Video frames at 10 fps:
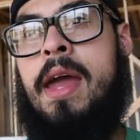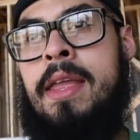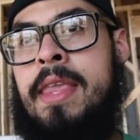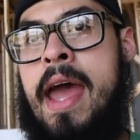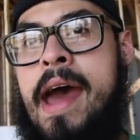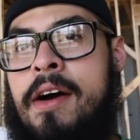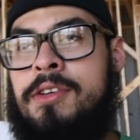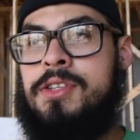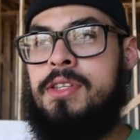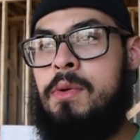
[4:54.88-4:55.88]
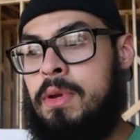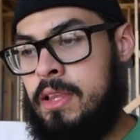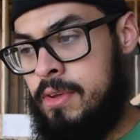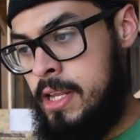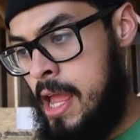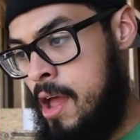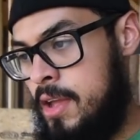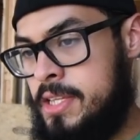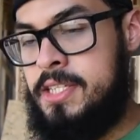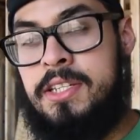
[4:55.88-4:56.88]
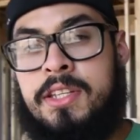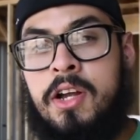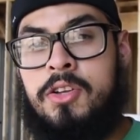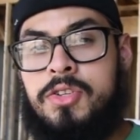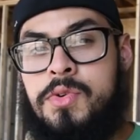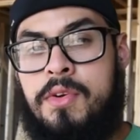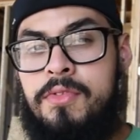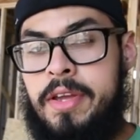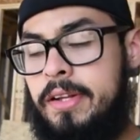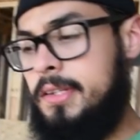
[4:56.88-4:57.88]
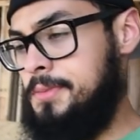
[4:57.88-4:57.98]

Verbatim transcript: And that house that we live in now is 1,600 square feet.